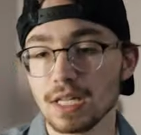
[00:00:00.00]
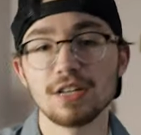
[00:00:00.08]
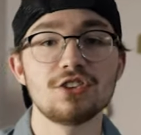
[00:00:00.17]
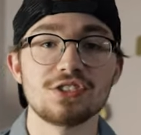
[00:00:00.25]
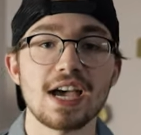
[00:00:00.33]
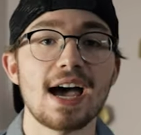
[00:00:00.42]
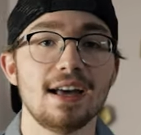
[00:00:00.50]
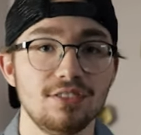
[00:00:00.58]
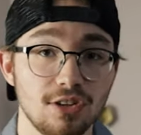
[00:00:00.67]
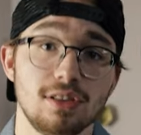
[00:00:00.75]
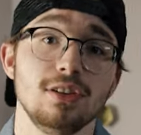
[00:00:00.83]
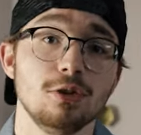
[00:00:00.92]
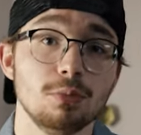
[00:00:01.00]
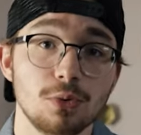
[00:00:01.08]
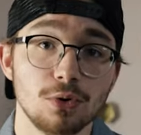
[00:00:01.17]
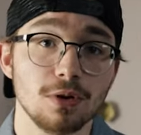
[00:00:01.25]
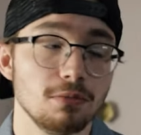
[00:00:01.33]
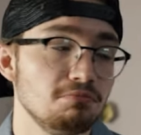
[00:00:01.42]
It just adds a little
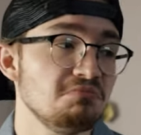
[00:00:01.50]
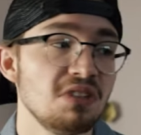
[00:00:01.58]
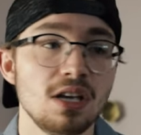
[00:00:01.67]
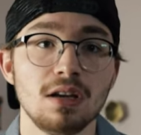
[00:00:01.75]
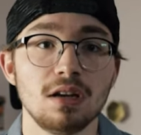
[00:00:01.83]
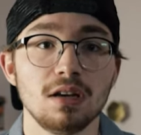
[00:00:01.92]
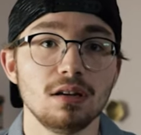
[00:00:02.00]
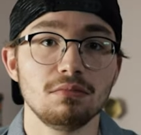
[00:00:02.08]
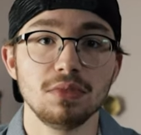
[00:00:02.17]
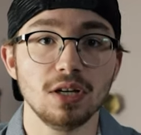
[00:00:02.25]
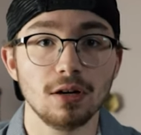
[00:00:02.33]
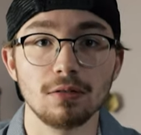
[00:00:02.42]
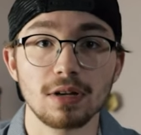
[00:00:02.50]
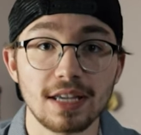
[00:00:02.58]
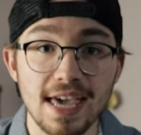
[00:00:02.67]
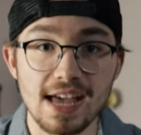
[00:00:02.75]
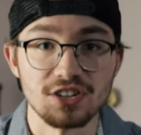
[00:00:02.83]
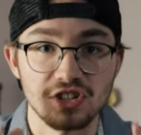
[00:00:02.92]
more, you know,
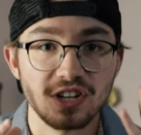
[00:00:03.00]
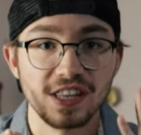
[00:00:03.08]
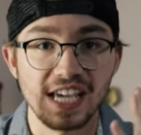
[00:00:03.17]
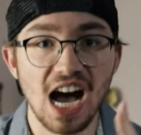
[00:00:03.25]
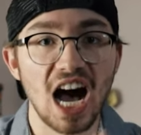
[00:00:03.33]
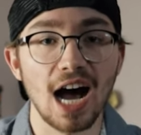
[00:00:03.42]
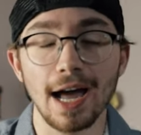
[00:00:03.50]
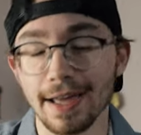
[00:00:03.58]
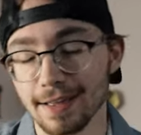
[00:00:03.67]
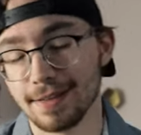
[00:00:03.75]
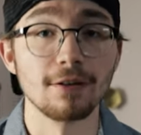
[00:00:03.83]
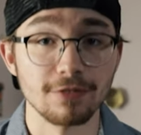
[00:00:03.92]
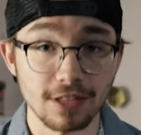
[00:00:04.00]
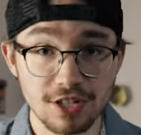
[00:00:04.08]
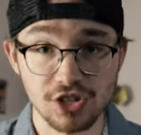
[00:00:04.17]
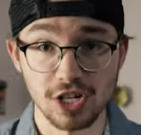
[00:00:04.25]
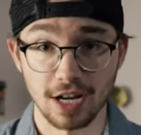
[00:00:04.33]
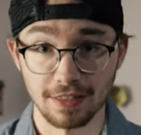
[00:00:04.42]
catch to the eye. Now, for
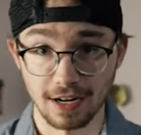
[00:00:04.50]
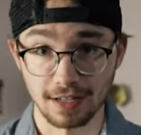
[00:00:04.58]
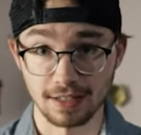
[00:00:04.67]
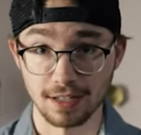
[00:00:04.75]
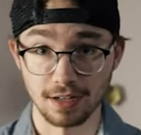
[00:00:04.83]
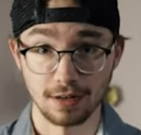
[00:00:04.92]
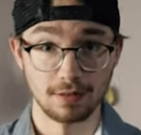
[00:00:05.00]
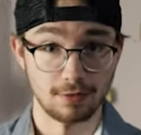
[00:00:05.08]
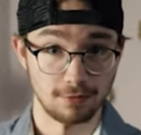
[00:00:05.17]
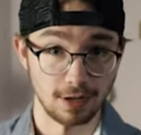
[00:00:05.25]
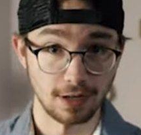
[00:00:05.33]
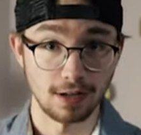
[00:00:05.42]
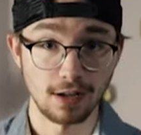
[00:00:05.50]
this shot that I did right